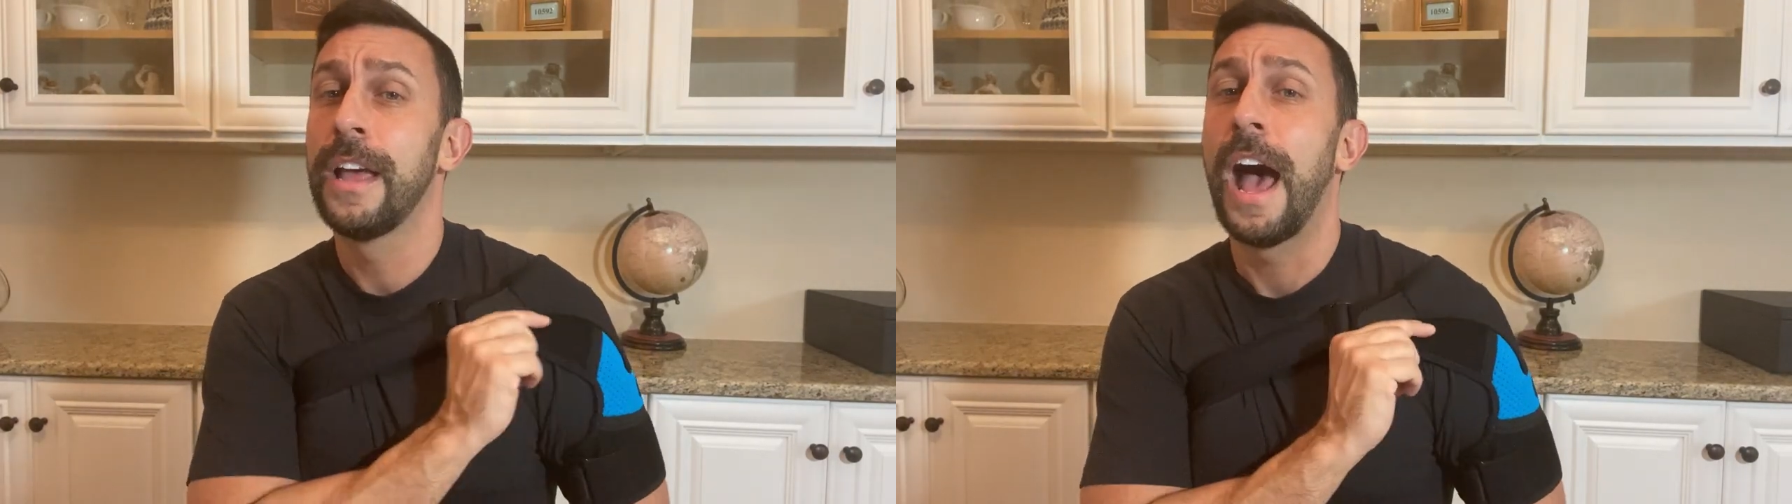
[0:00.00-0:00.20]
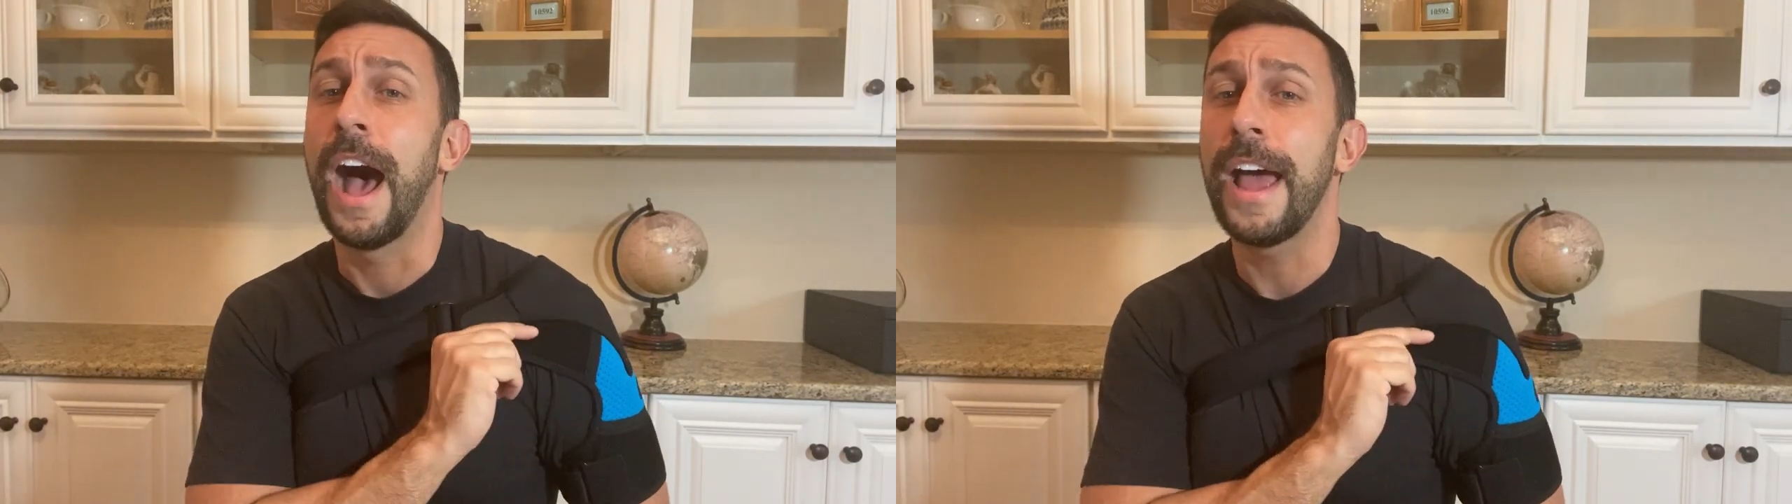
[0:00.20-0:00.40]

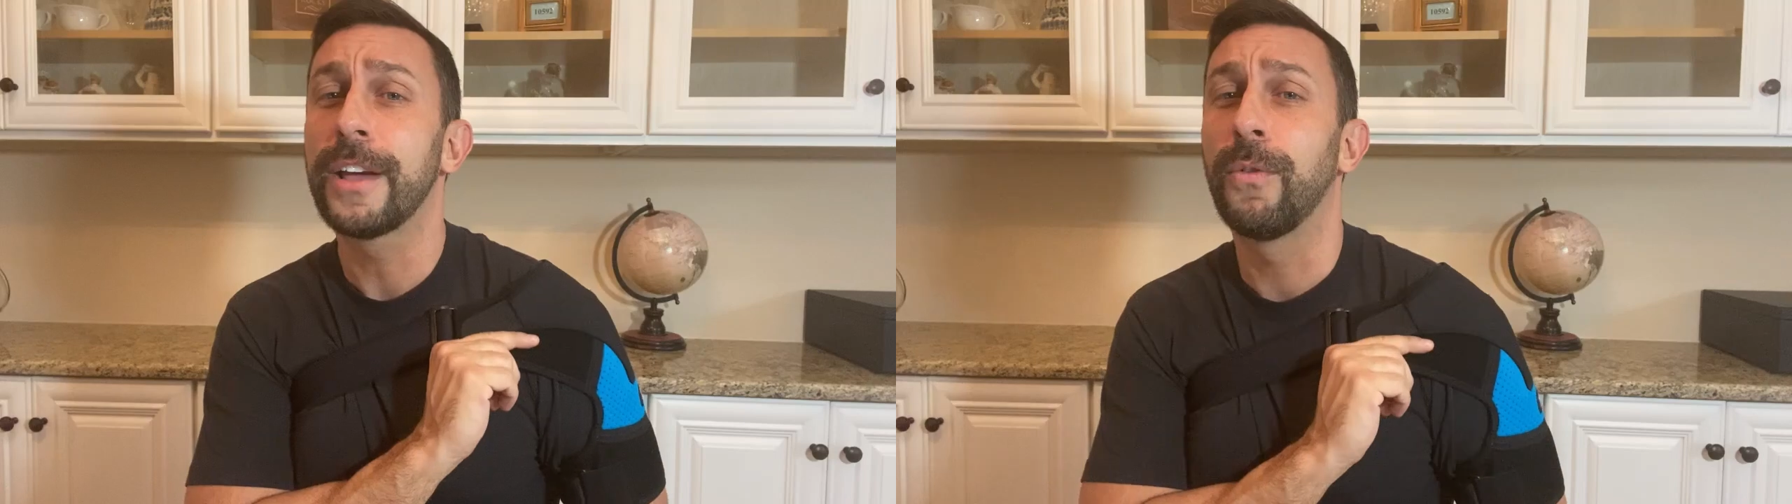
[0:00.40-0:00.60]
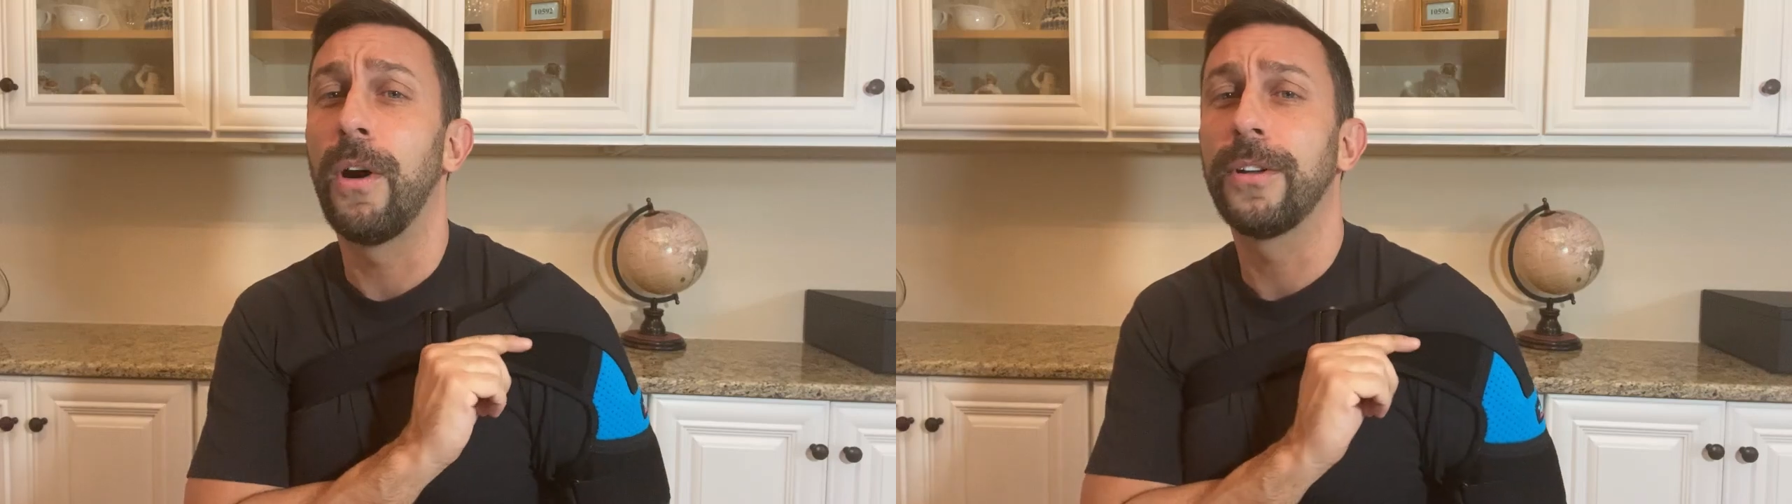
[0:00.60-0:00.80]
High
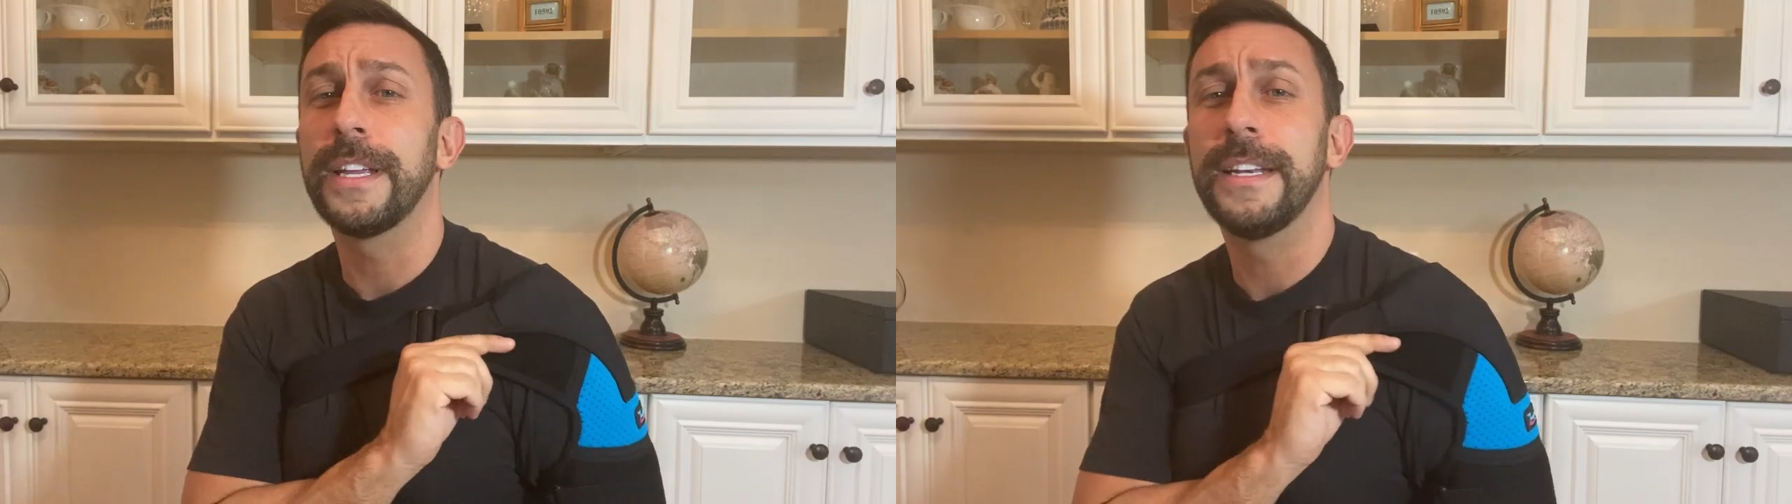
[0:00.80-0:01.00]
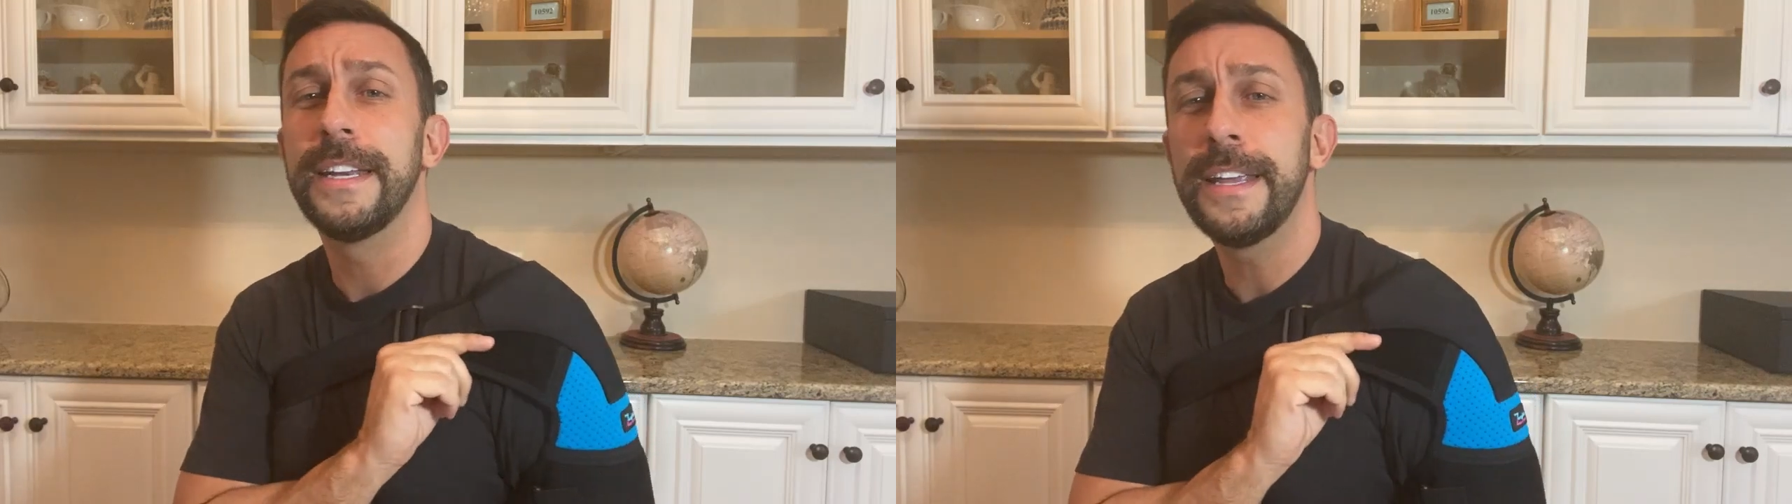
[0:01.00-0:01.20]

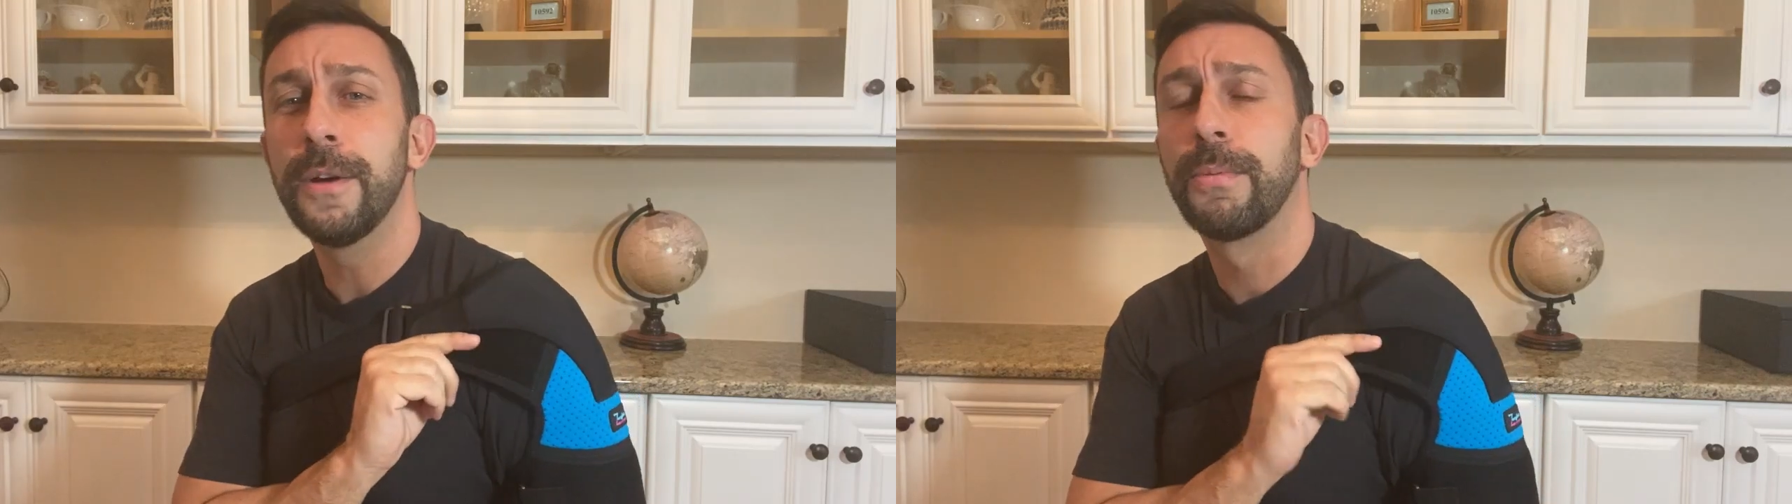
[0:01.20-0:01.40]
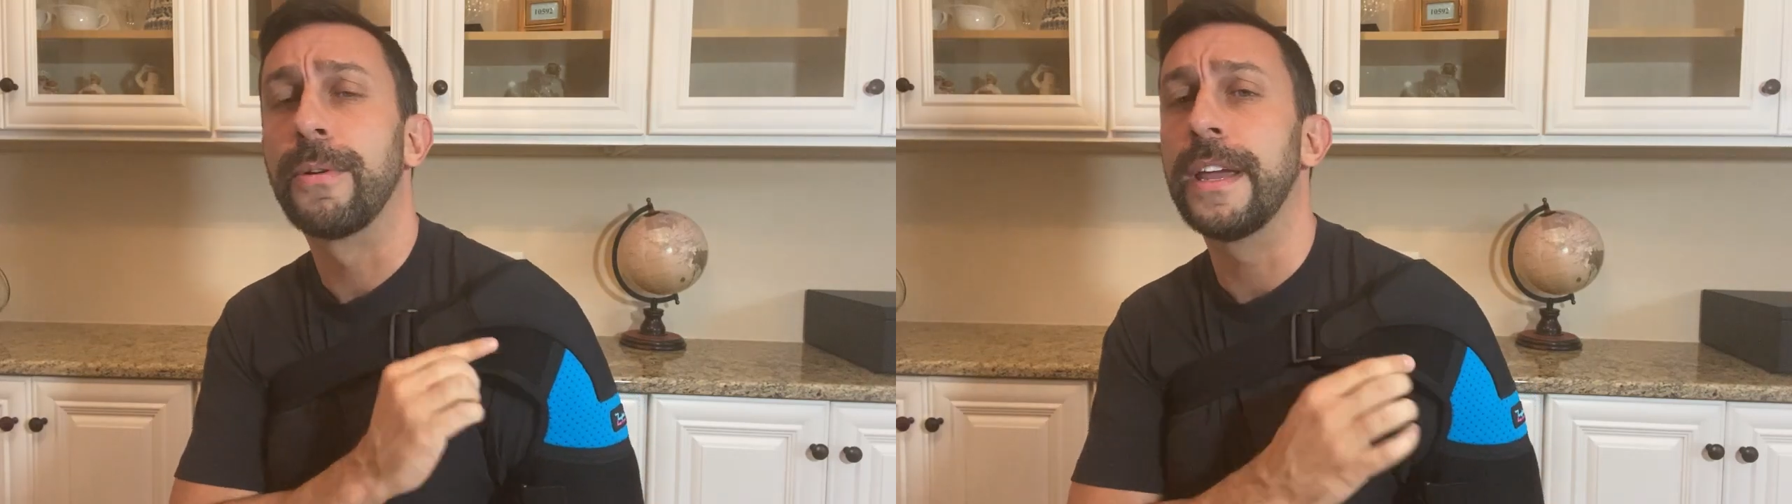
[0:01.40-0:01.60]
quality
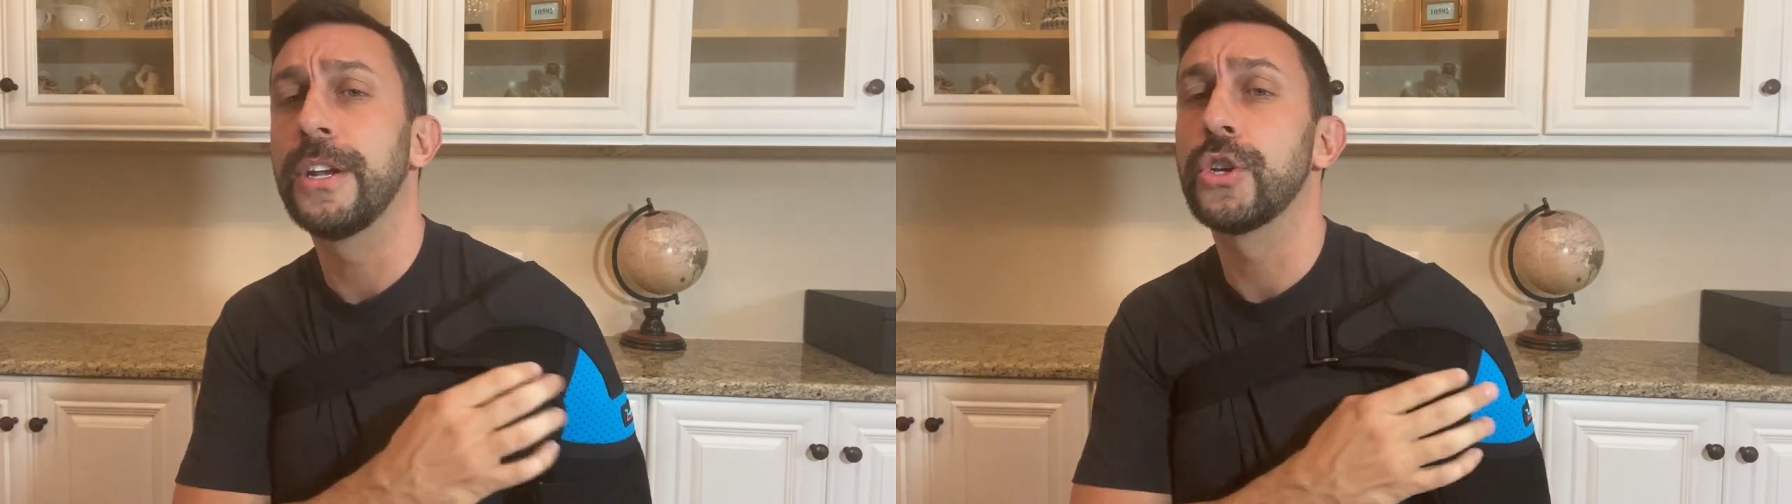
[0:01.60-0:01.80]
neoprene